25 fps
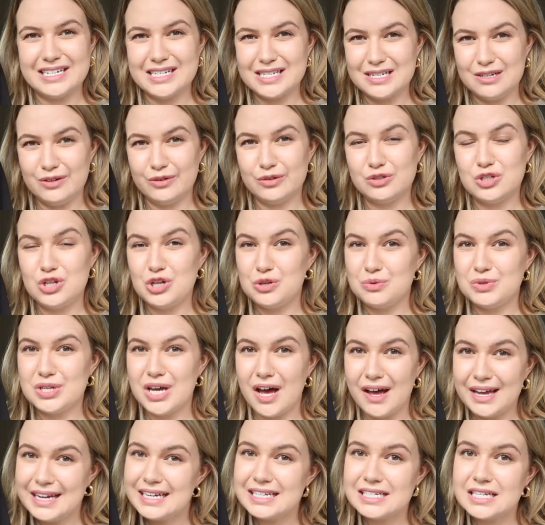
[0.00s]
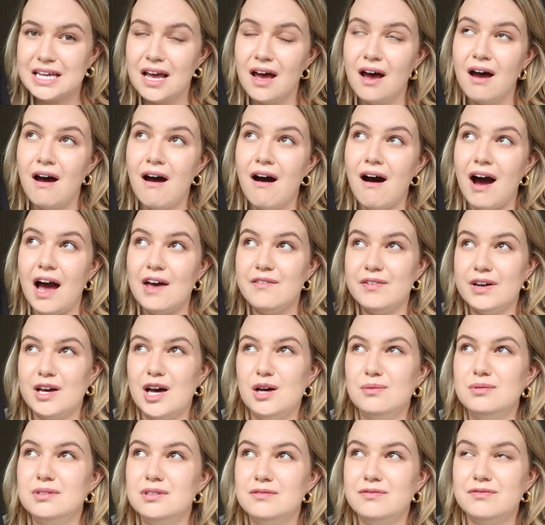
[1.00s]
doesn't look too tight. I have a
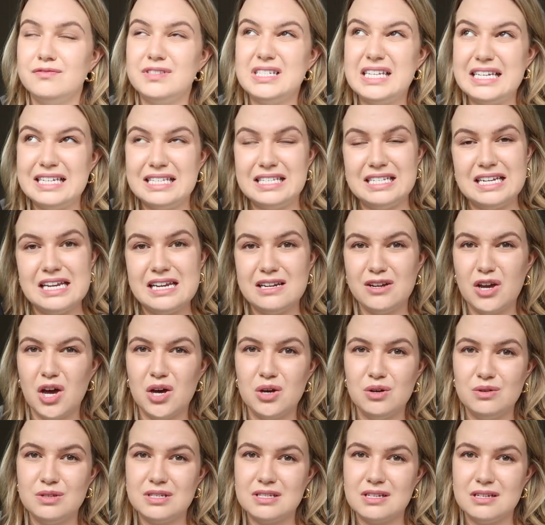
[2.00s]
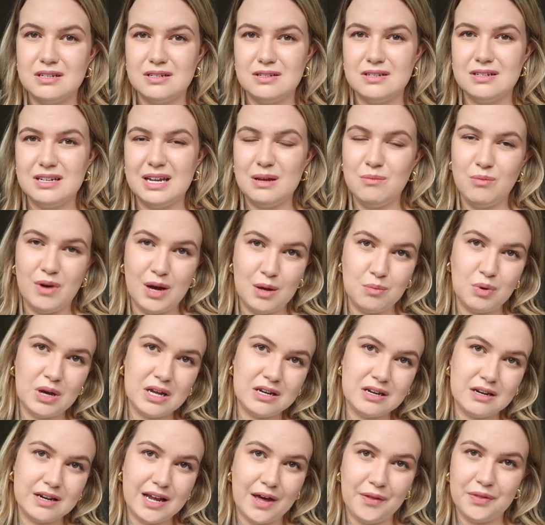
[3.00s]
couple of 16 coats and in my
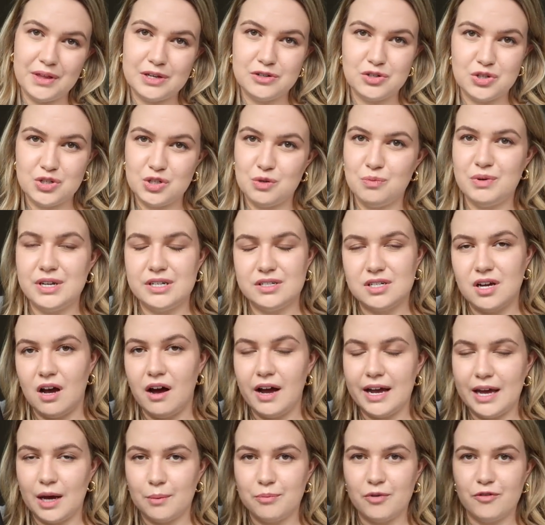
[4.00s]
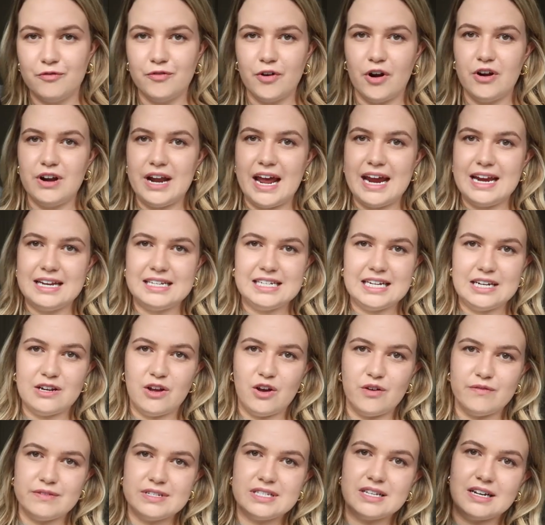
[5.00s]
opinion now they're just a bit tight. I prefer an 18
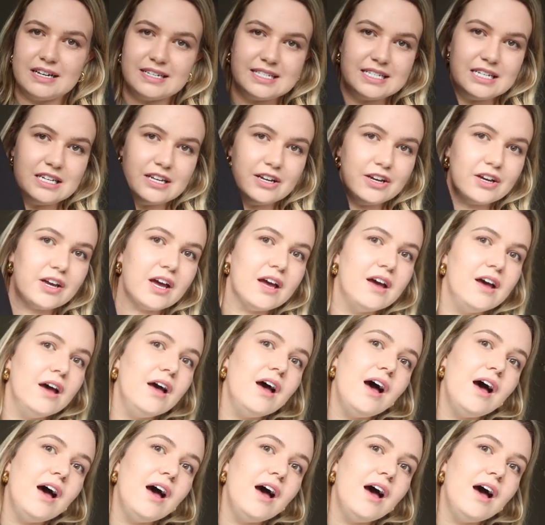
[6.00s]
oversized look.